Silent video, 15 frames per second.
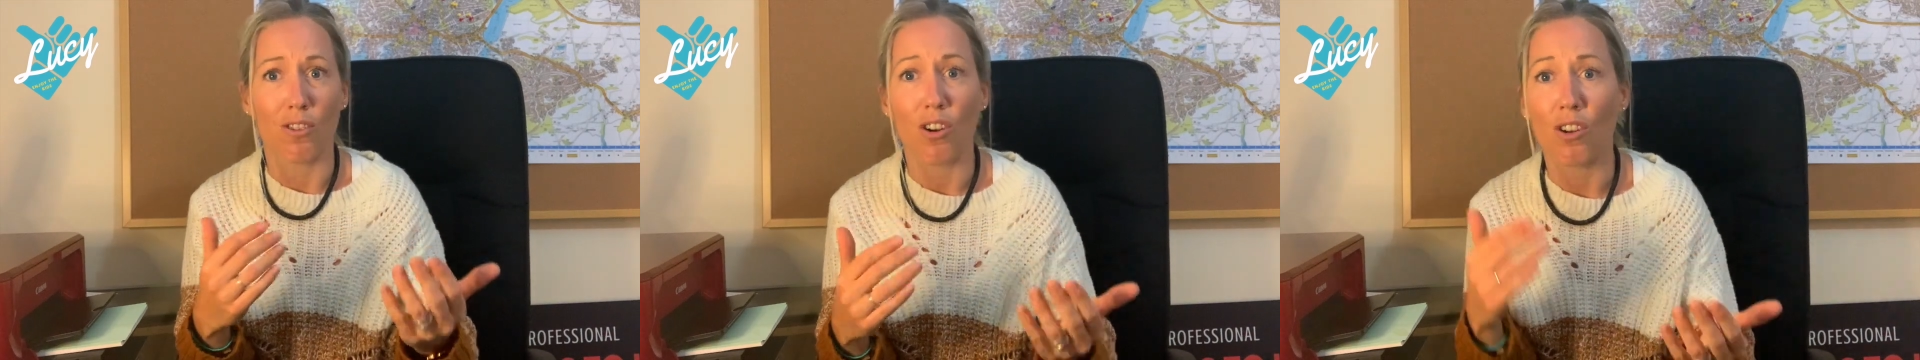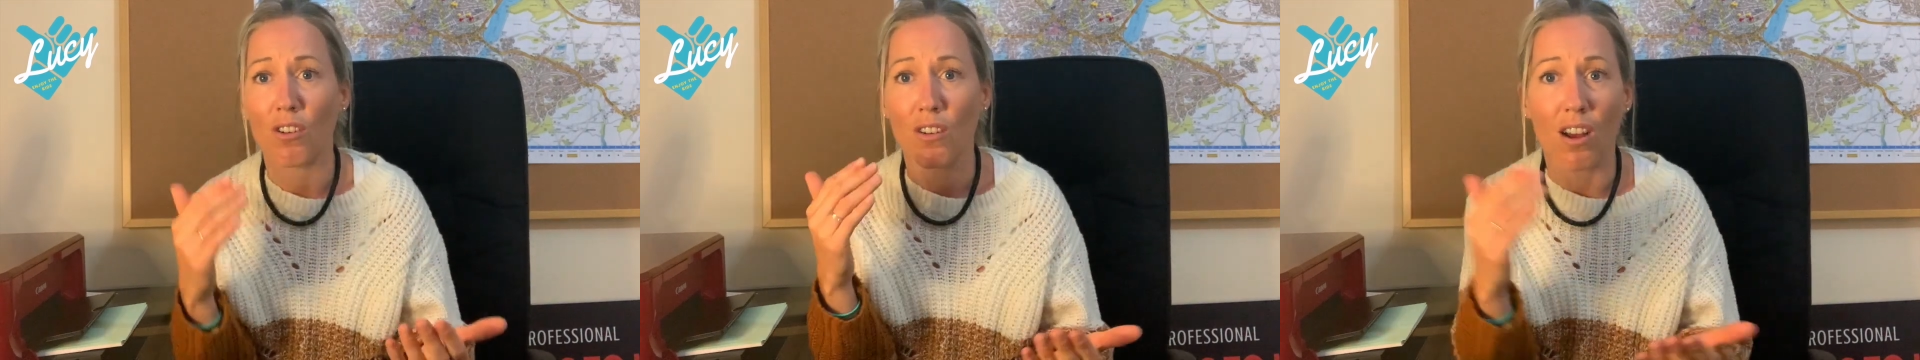
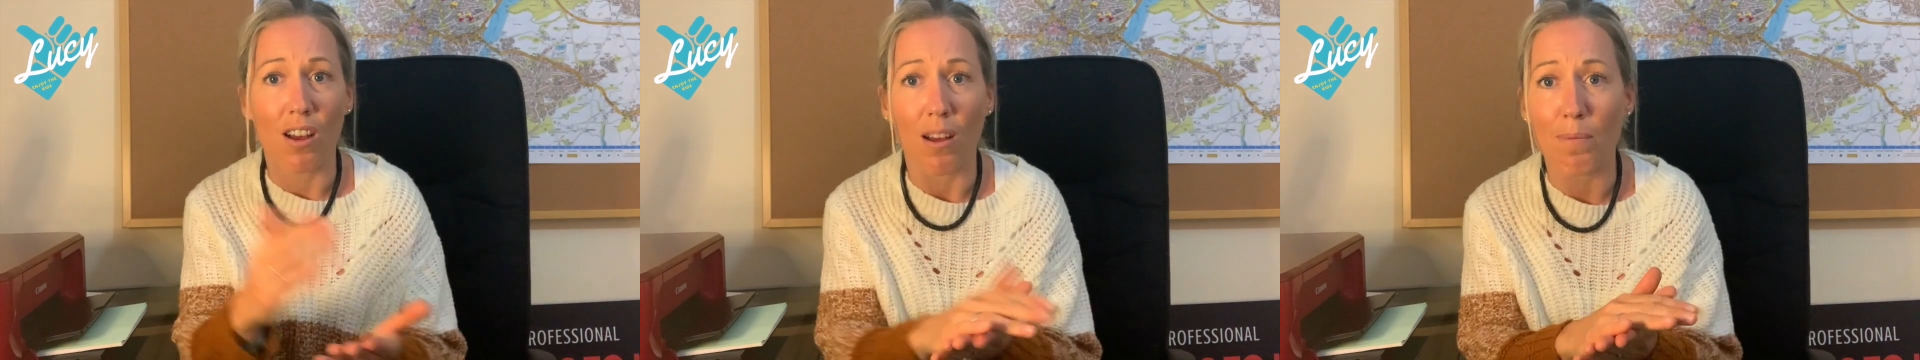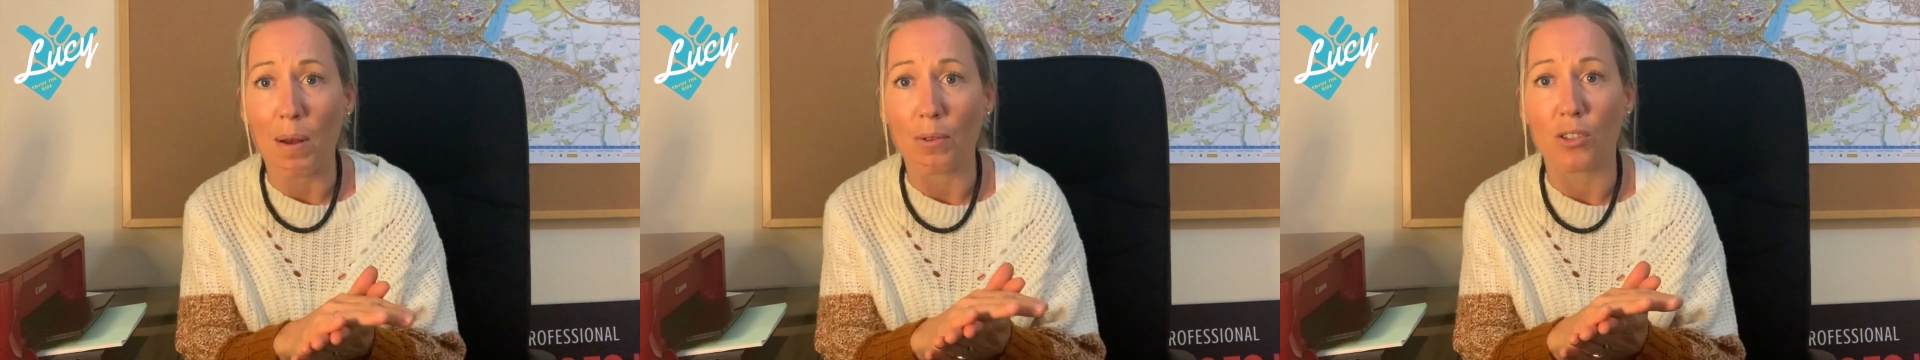God,
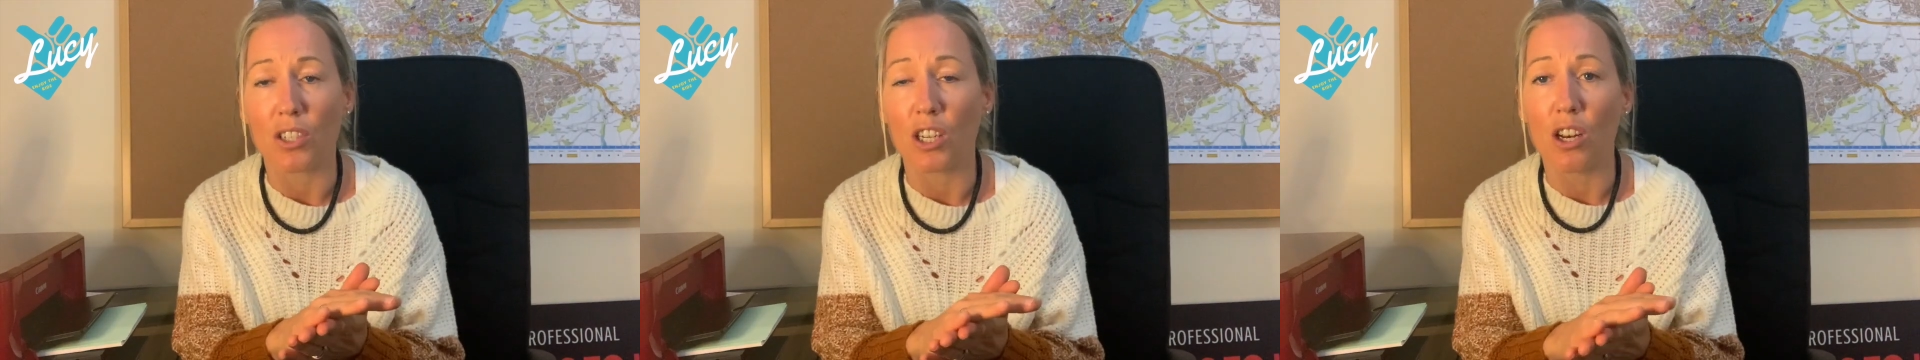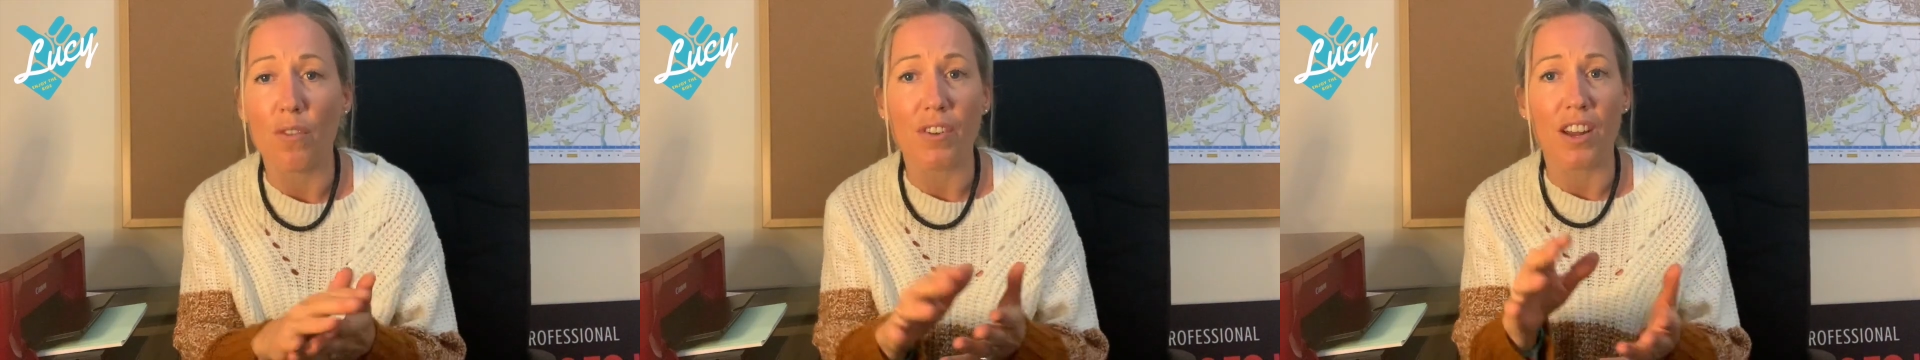I'm
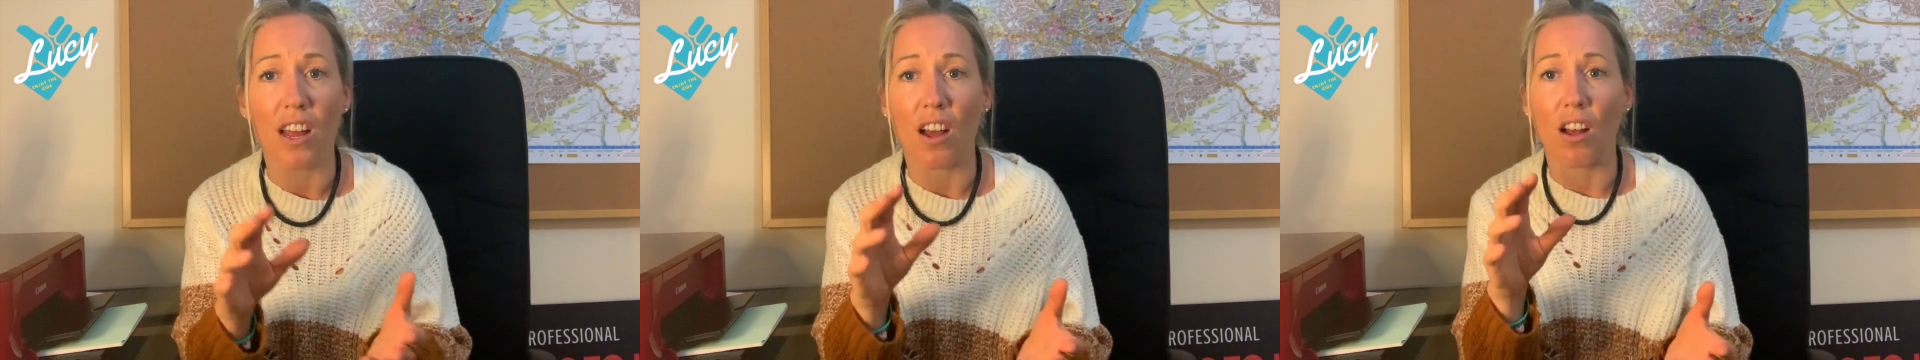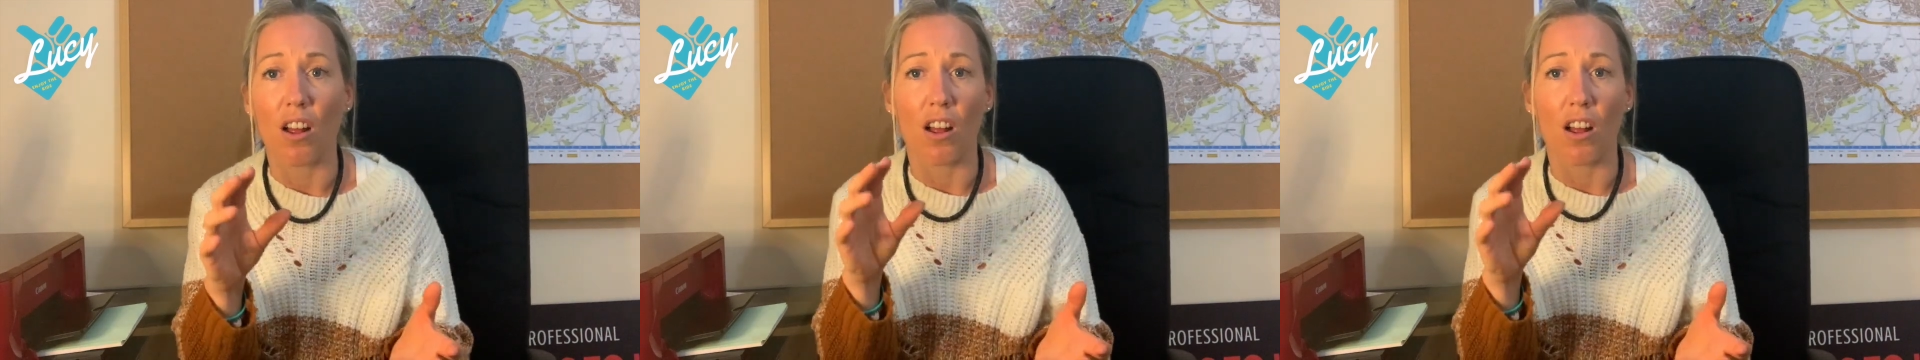absolutely loving it.